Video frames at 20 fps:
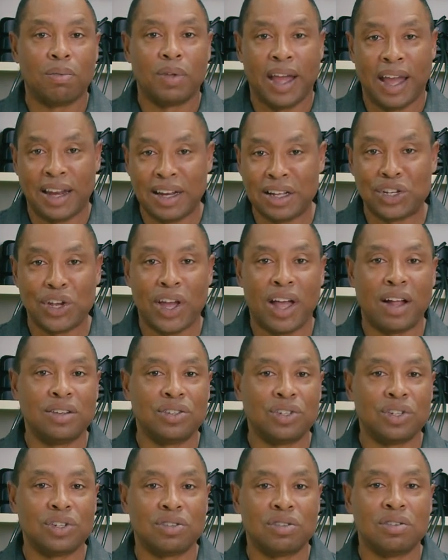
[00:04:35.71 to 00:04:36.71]
any
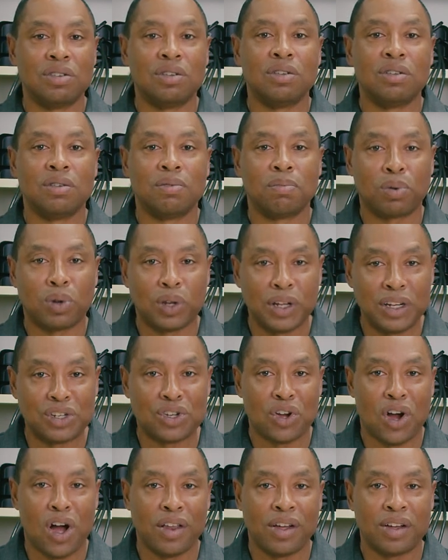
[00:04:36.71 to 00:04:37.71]
challenges, please
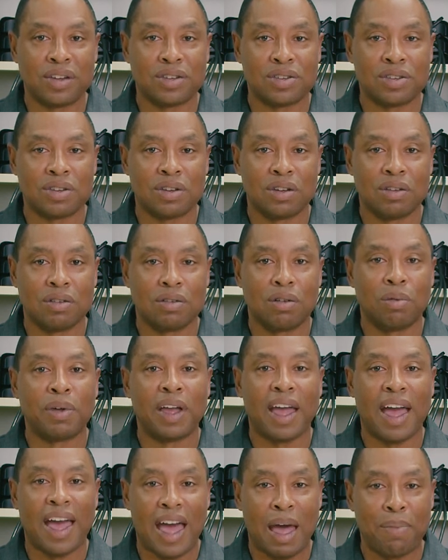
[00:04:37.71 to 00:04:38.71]
call us. We'll be
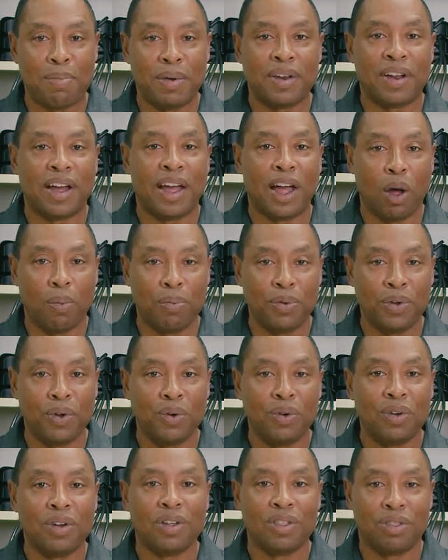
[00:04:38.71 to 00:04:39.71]
happy to help
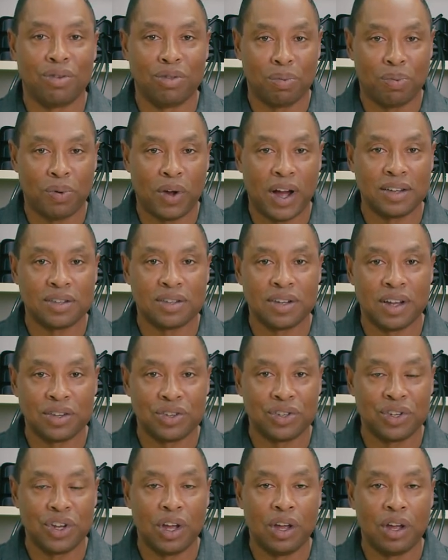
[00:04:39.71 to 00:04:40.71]
you through the
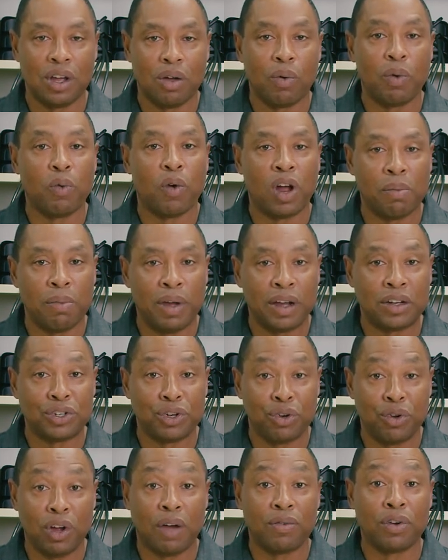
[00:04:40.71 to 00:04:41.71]
process. We want to make
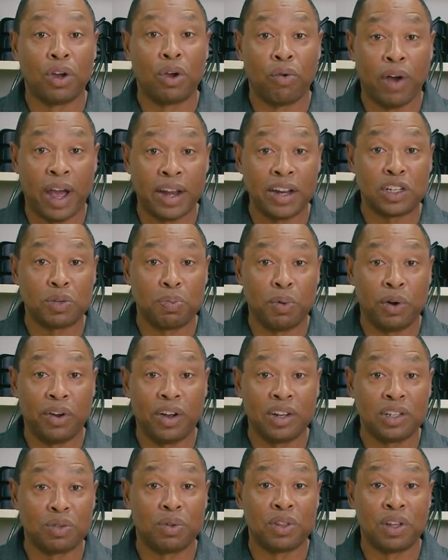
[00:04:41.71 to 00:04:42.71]
sure you have a great
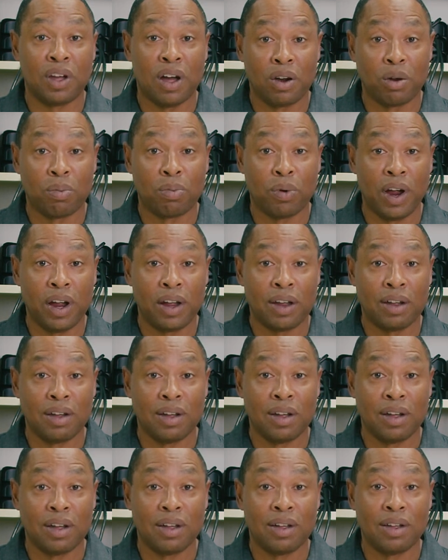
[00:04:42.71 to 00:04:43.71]
experience with the Autowbrake,
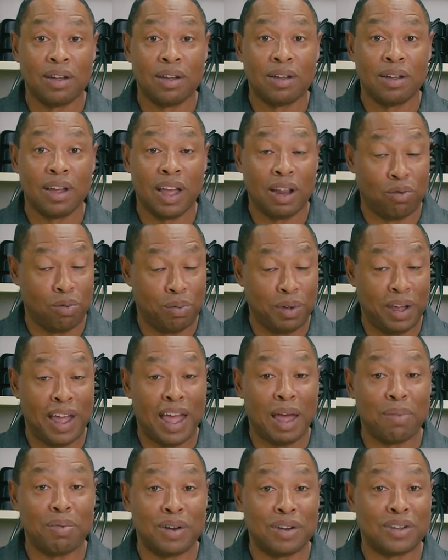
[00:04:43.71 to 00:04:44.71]
and we'll be
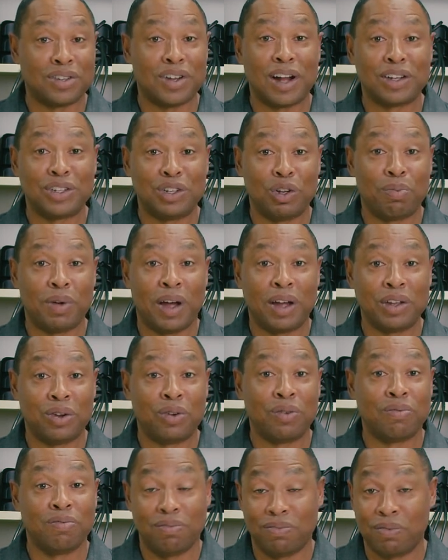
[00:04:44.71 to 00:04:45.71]
happy to talk to you about
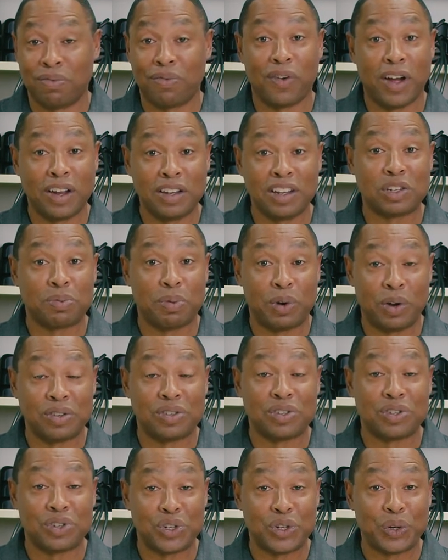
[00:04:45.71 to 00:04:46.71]
your fun
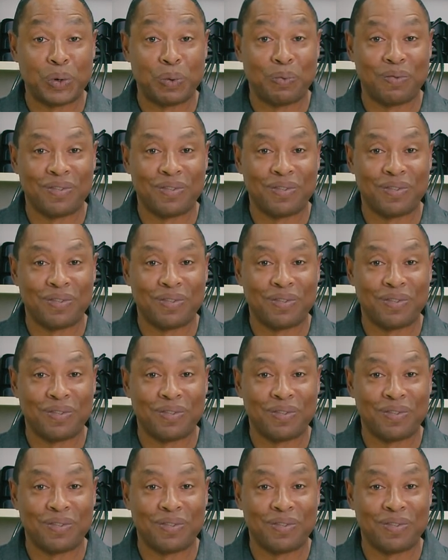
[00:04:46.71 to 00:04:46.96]
experiences too.